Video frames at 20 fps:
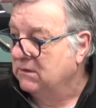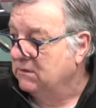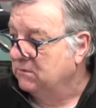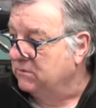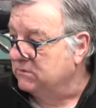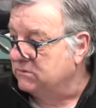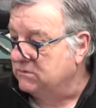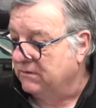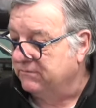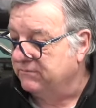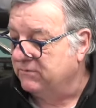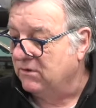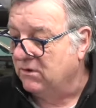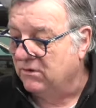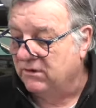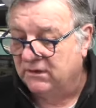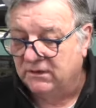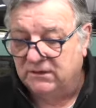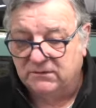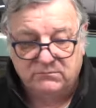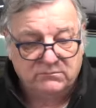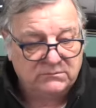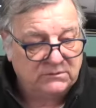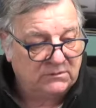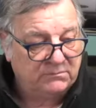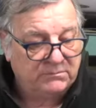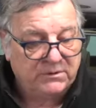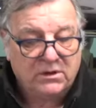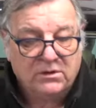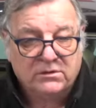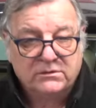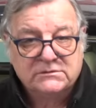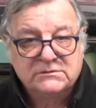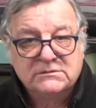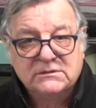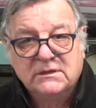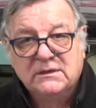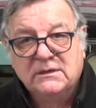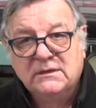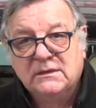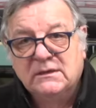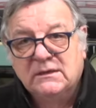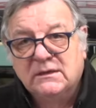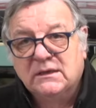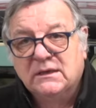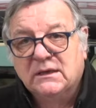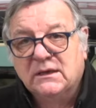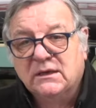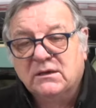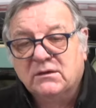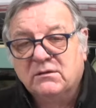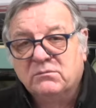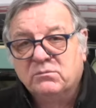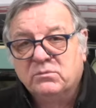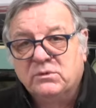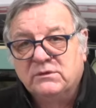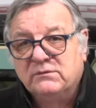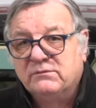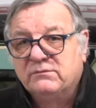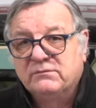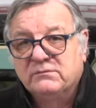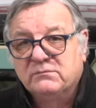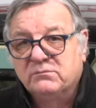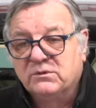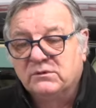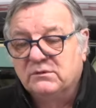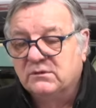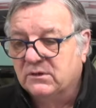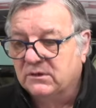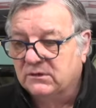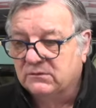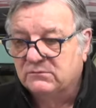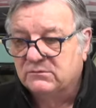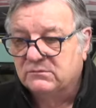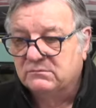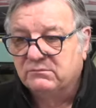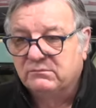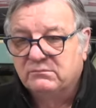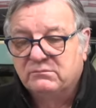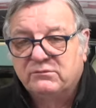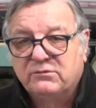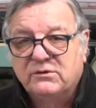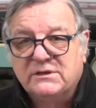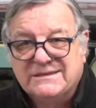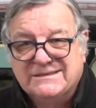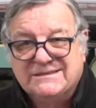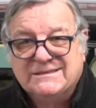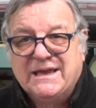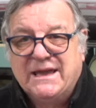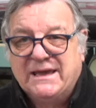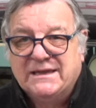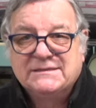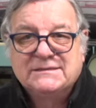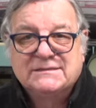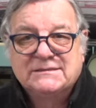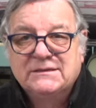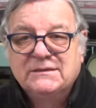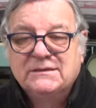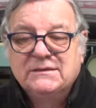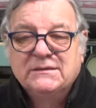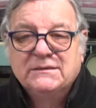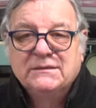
which I've got in the box with like 3 sets.